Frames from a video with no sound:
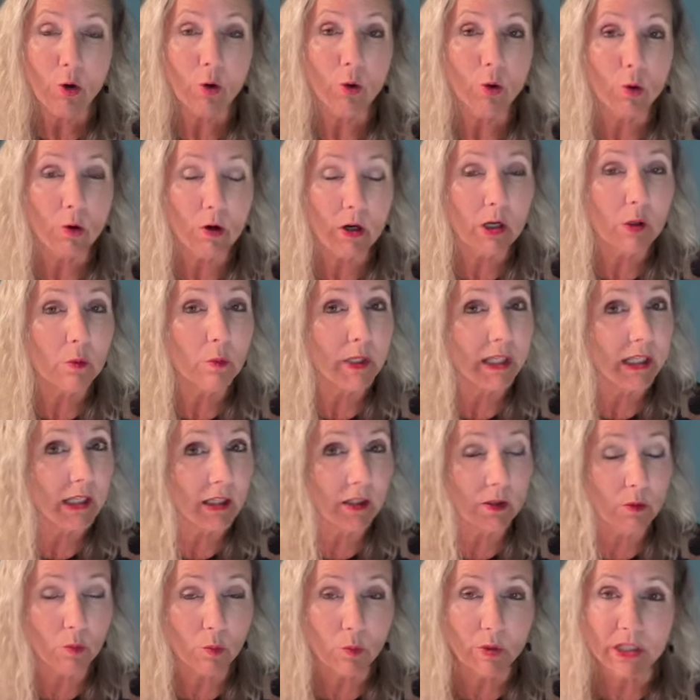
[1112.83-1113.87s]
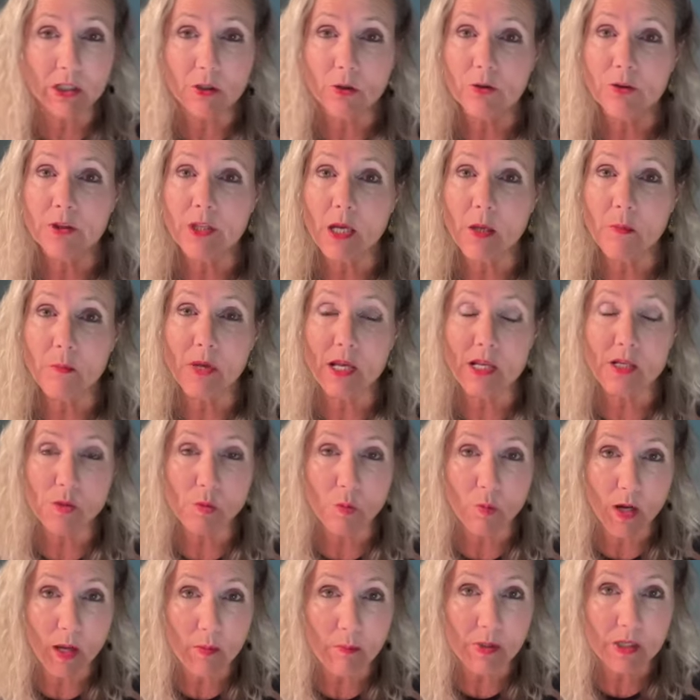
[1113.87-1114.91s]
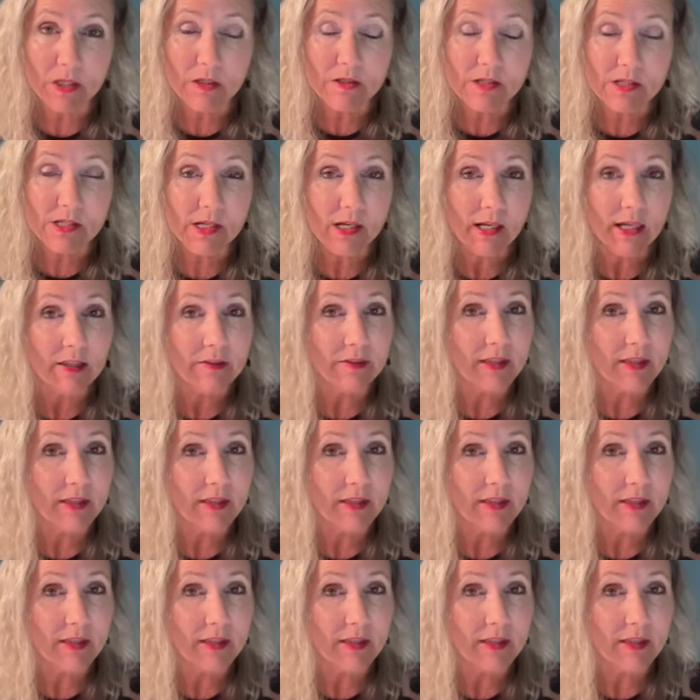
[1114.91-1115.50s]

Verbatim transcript: Or we can wield them as weapons